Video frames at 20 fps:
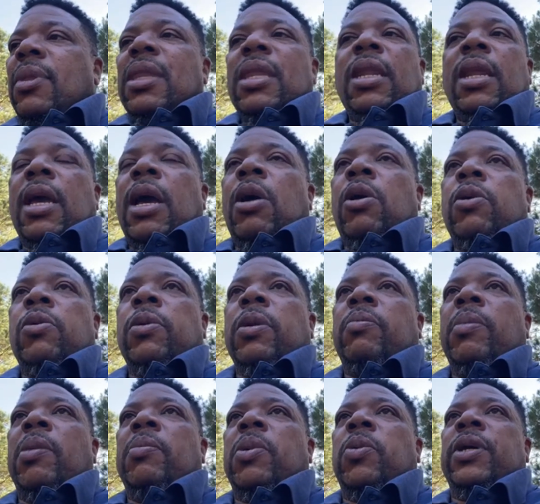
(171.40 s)
I don't remember
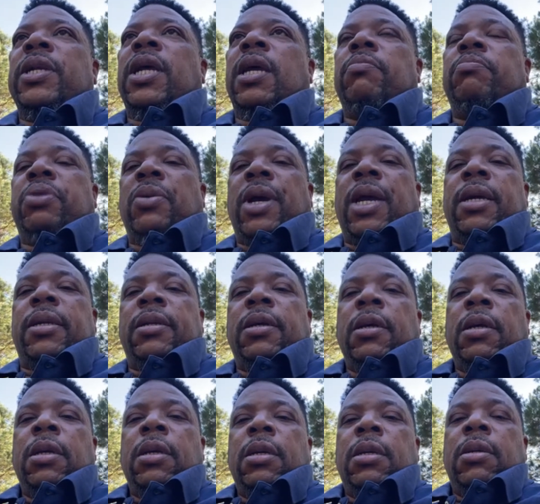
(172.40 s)
when they bred,
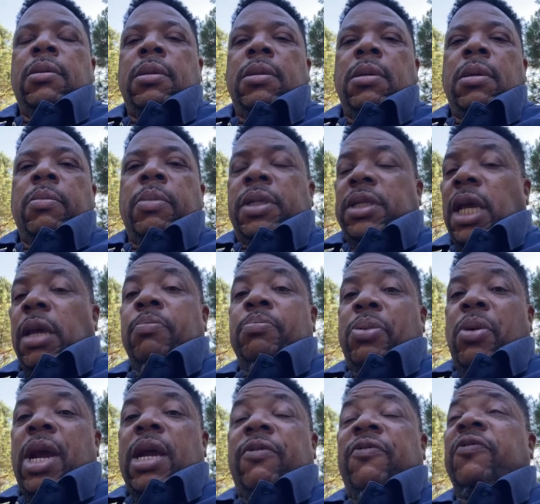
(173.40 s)
but they bred
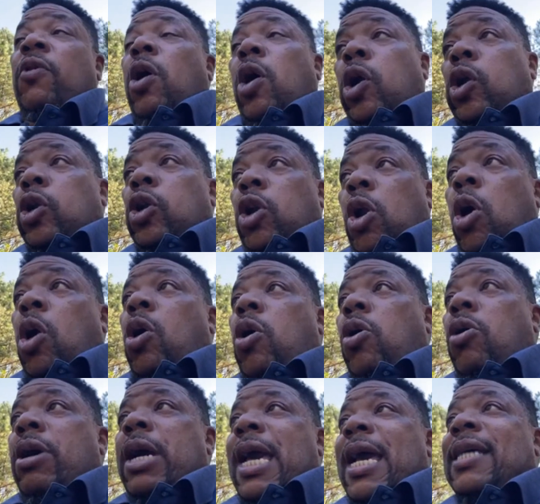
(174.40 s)
for a long
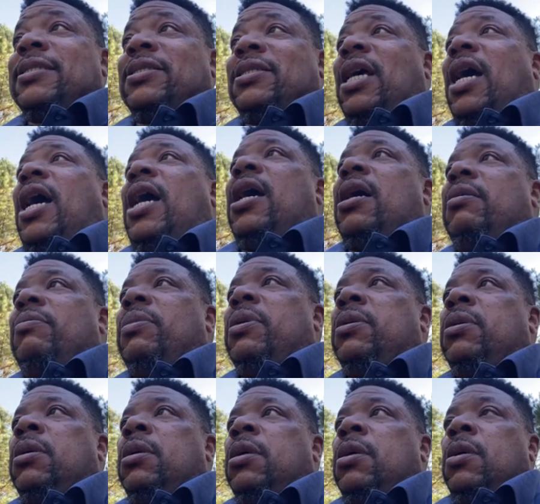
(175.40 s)
ass time.
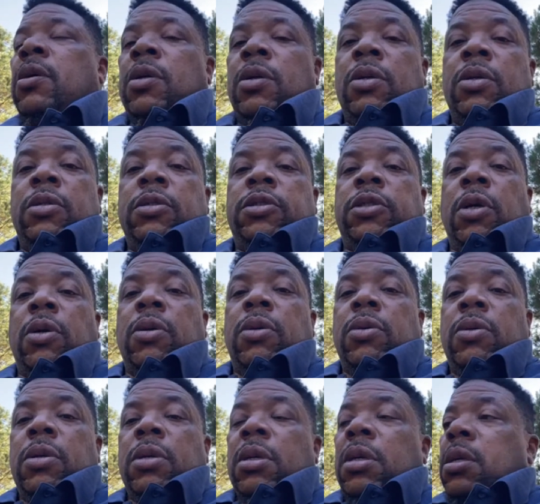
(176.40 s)
So
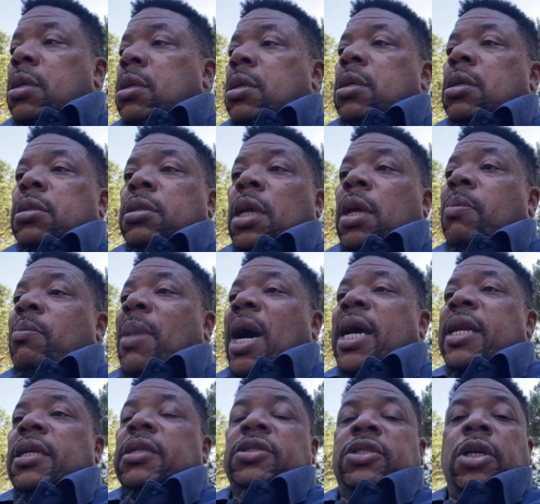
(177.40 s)
they might have
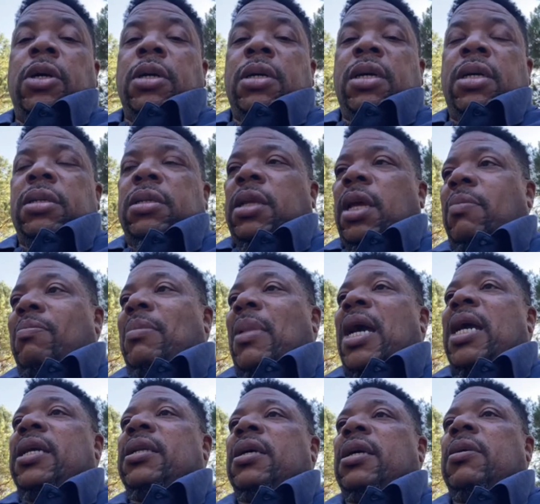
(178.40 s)
took. They might have,
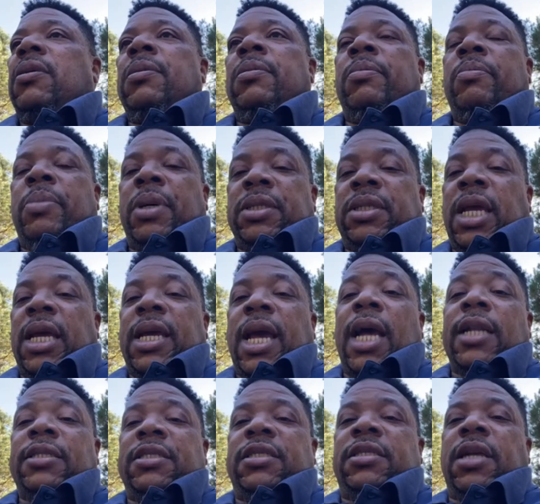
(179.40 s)
but they got
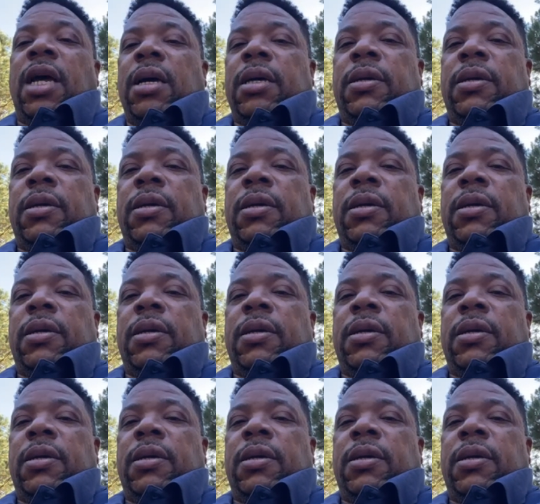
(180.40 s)
stuck.